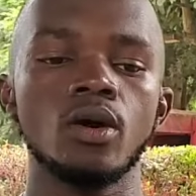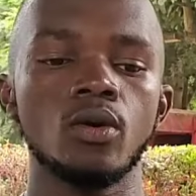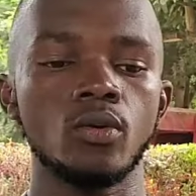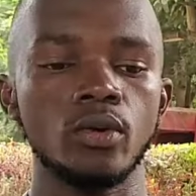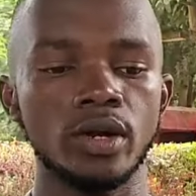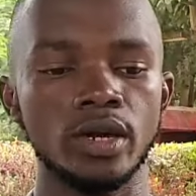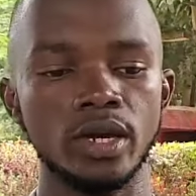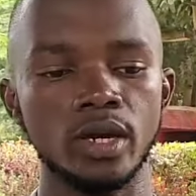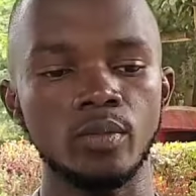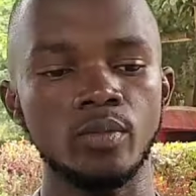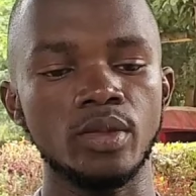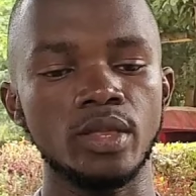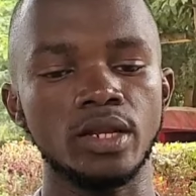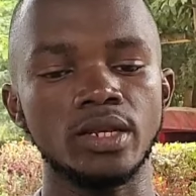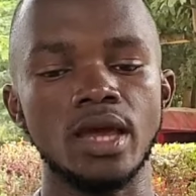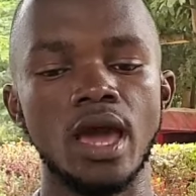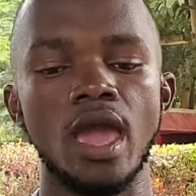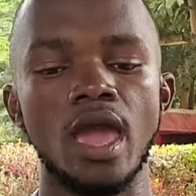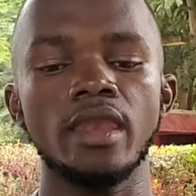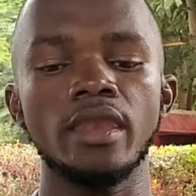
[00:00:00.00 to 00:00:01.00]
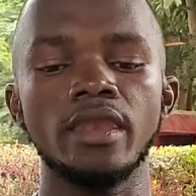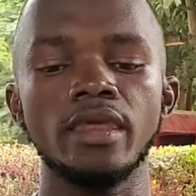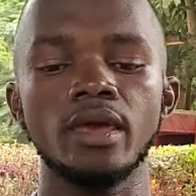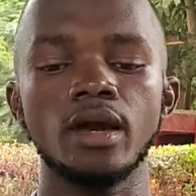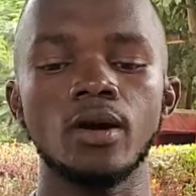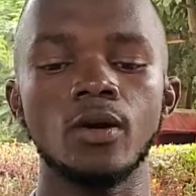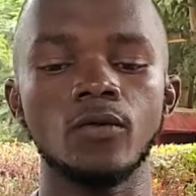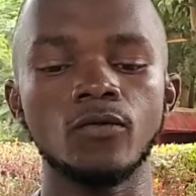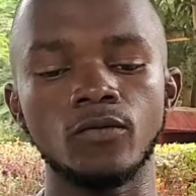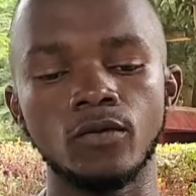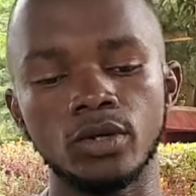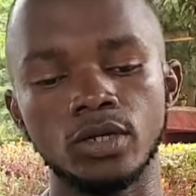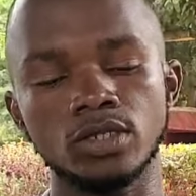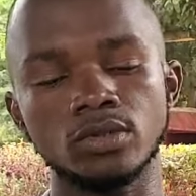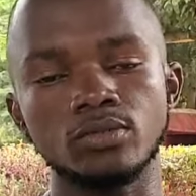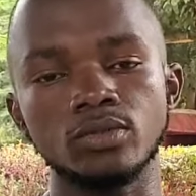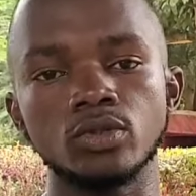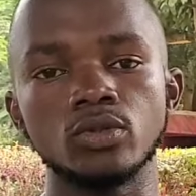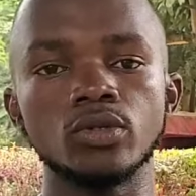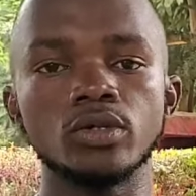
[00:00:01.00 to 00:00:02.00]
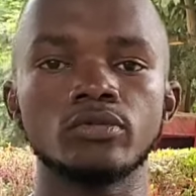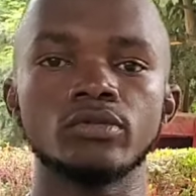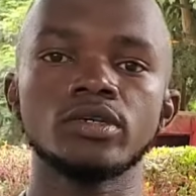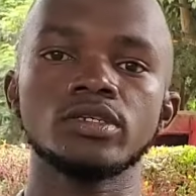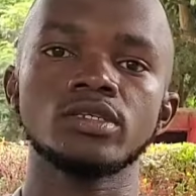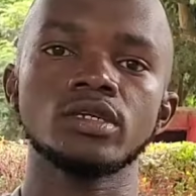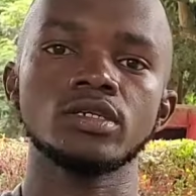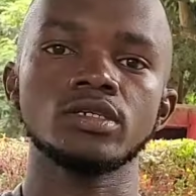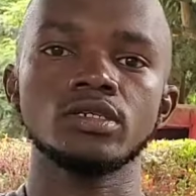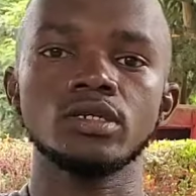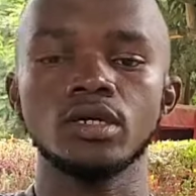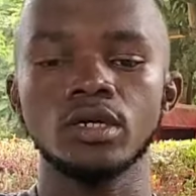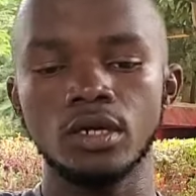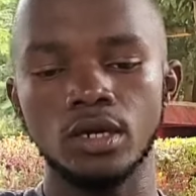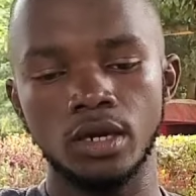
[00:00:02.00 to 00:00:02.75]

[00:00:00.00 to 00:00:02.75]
who gave me that idea of always be doing research,